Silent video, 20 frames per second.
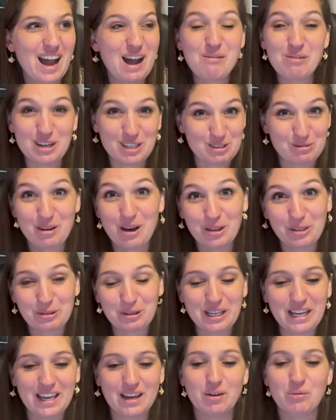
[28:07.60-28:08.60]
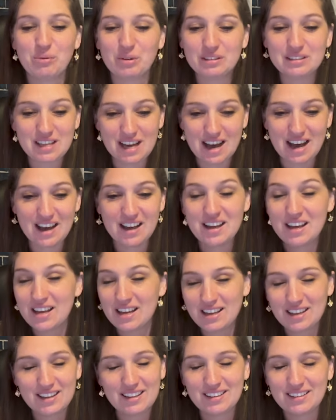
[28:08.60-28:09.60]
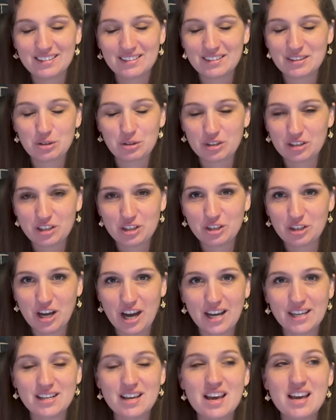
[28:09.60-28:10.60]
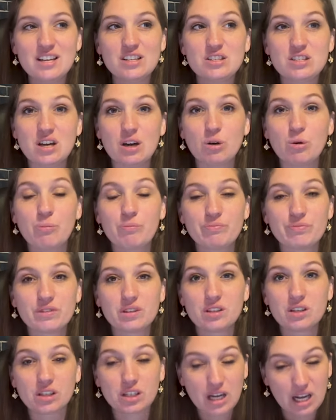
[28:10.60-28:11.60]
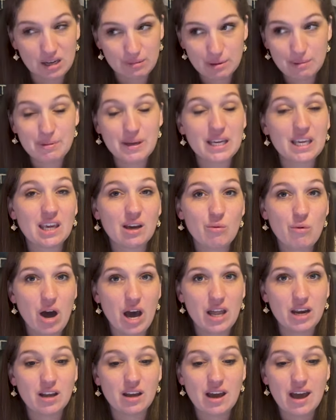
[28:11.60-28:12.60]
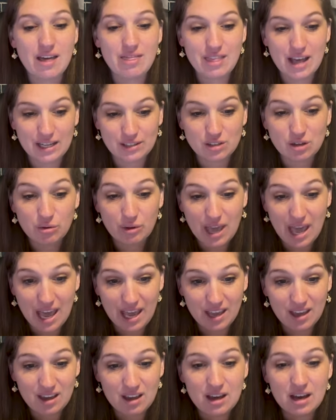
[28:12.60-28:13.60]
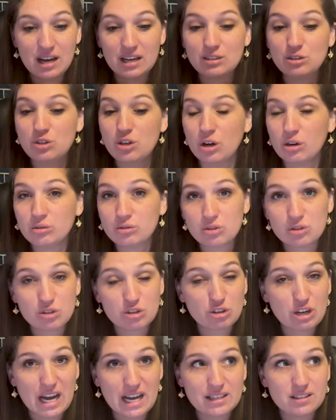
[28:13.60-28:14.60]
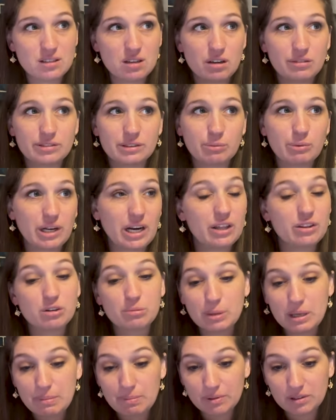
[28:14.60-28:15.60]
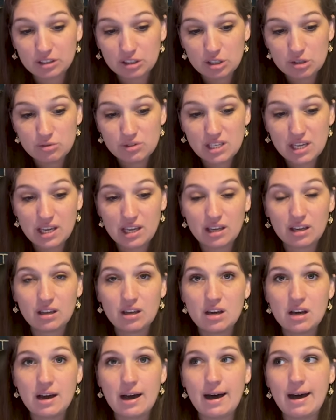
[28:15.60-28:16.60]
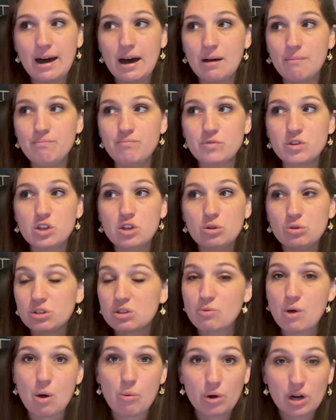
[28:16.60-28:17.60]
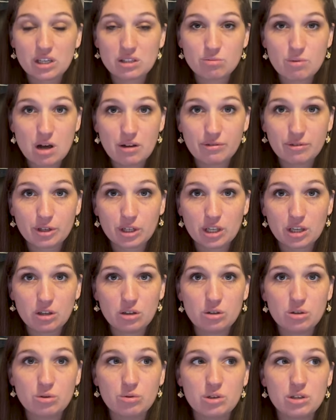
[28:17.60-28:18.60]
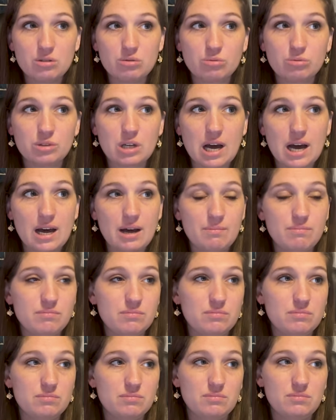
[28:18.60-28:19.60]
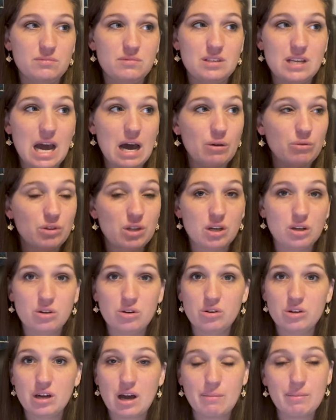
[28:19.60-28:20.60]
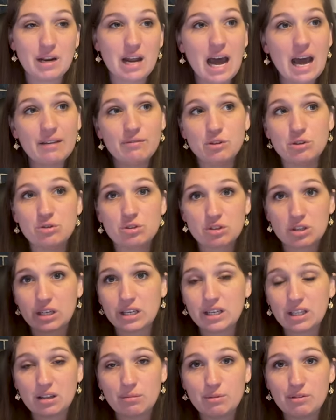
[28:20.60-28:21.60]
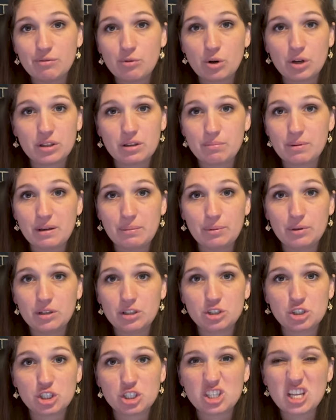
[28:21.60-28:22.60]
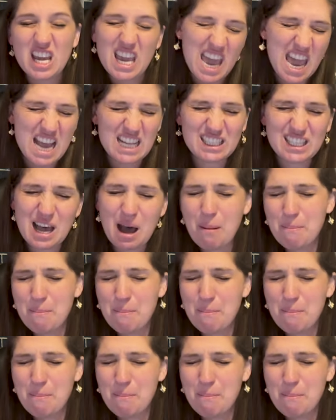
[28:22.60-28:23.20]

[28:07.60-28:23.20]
I, want to do all three. Well, duh, you, you're not. So you're going to be picking one, and that's okay. Don't stress over what other people are using. Um, use what works well for you. Um, download. I mean, I've used curriculum before that people are just like, it's